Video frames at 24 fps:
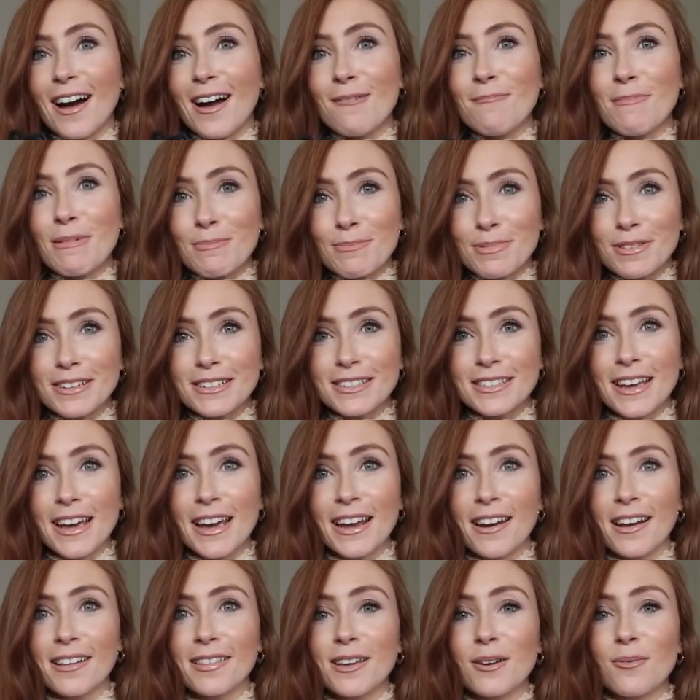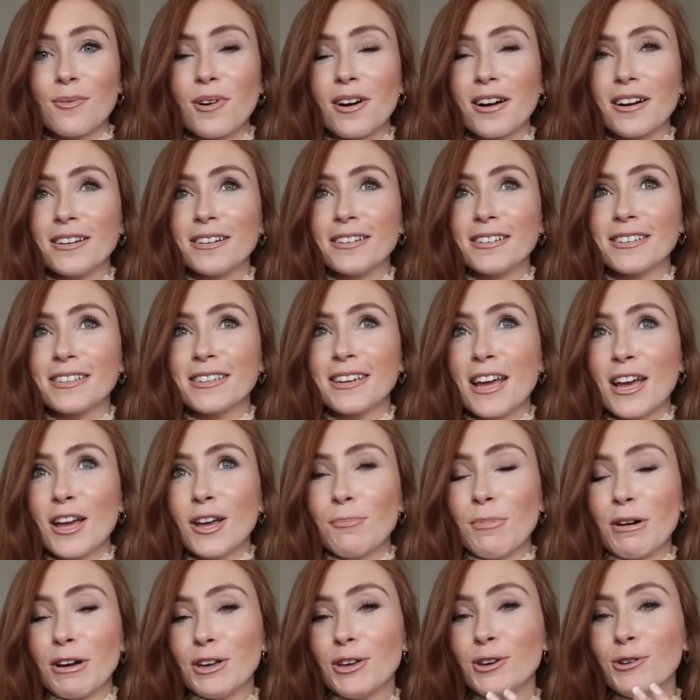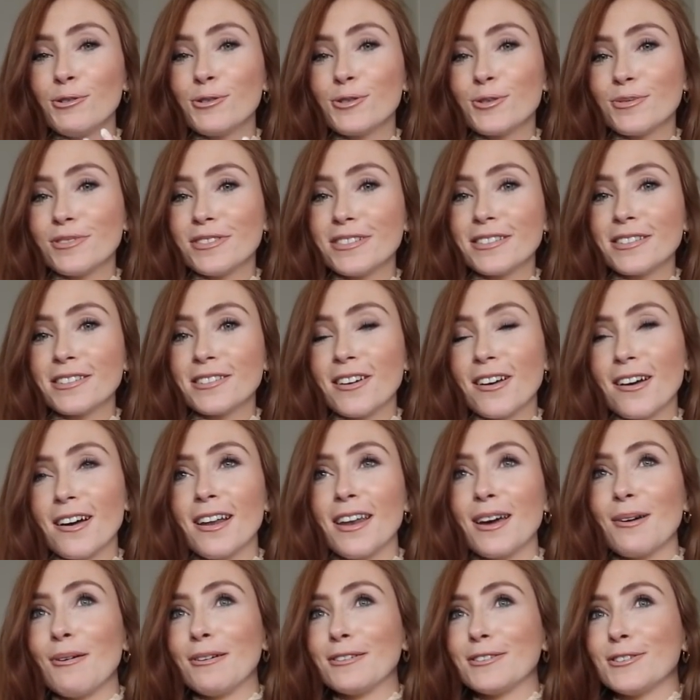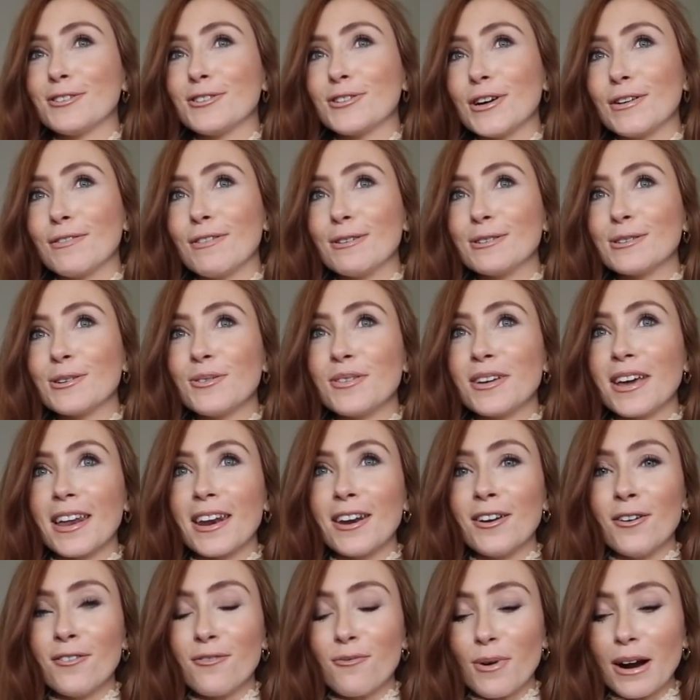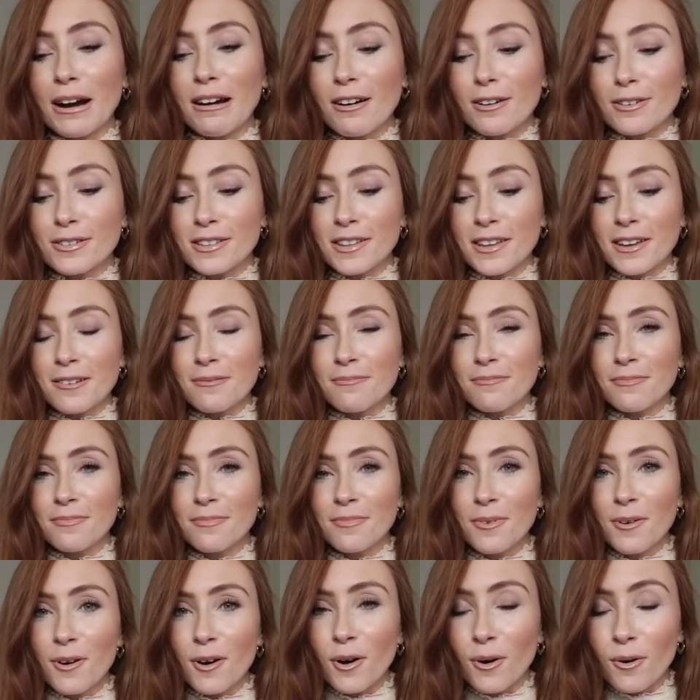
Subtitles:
I remember saying like they weren't my usual style. I wasn't sure if I was going to get enough wear out of them.